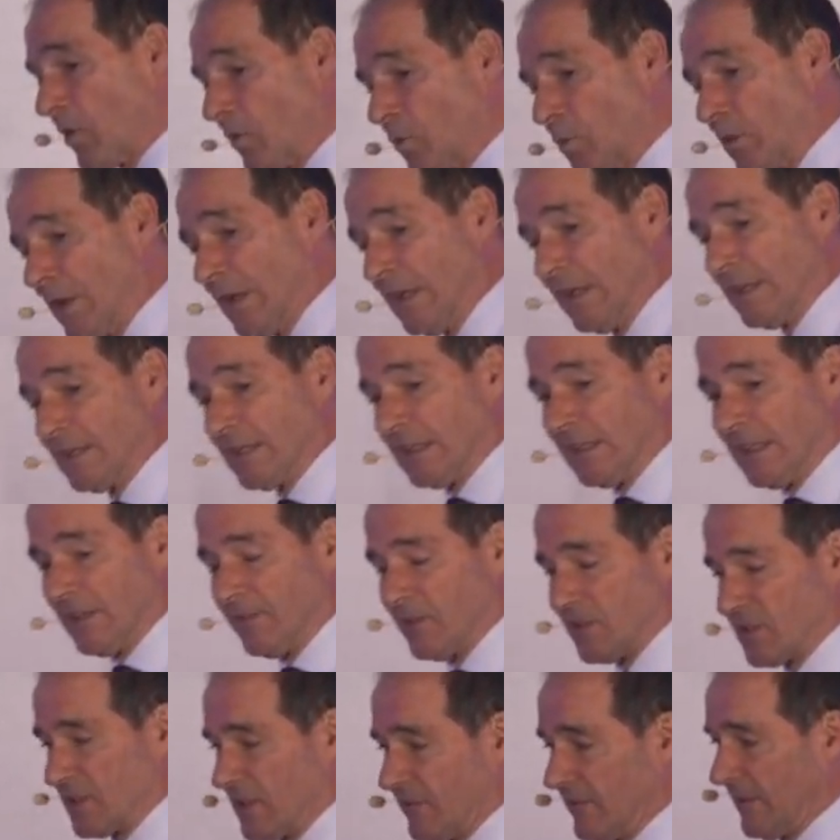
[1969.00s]
really
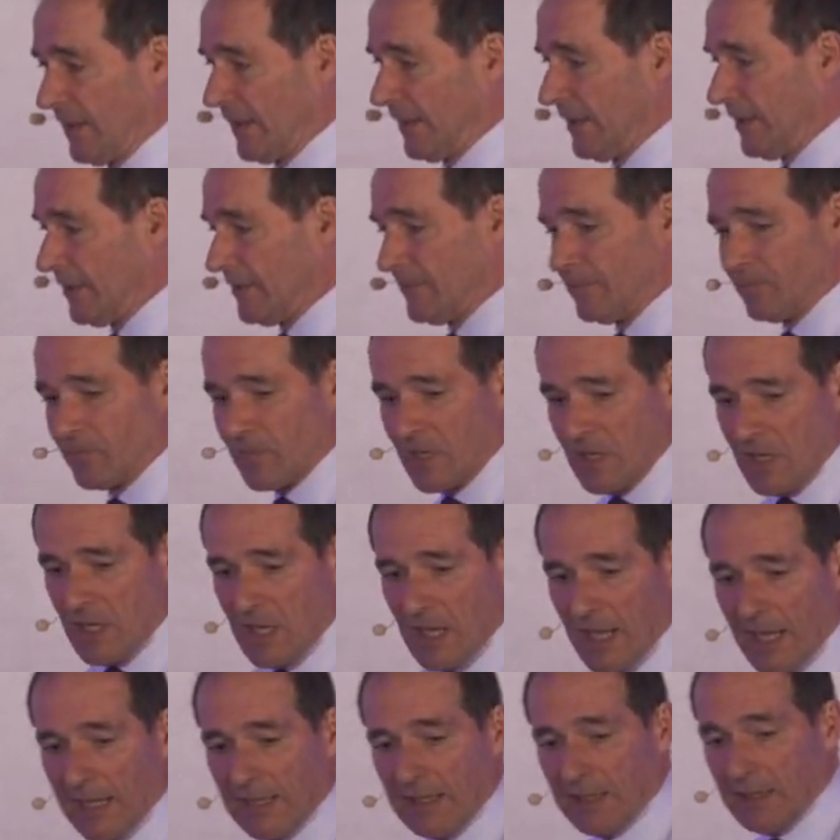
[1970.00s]
delivers the value.
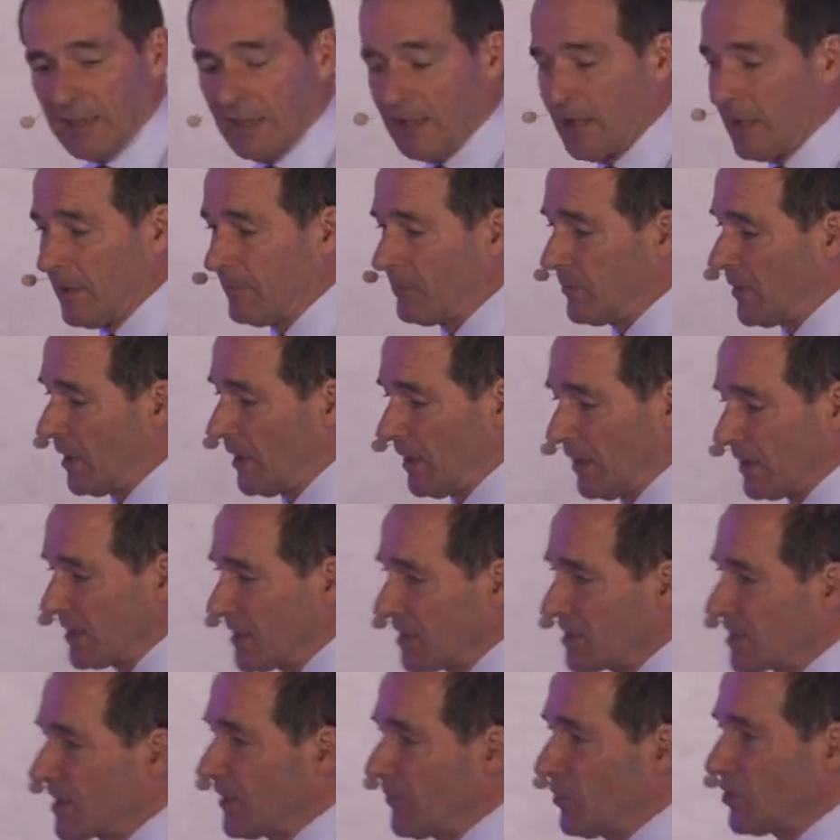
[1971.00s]
And I
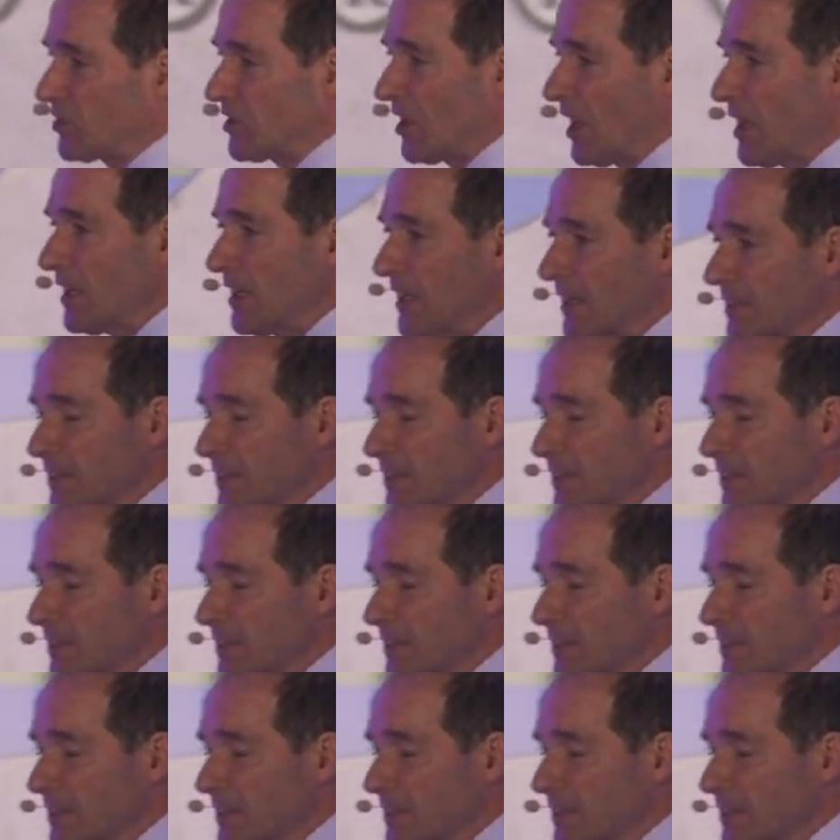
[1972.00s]
guess give you a tiny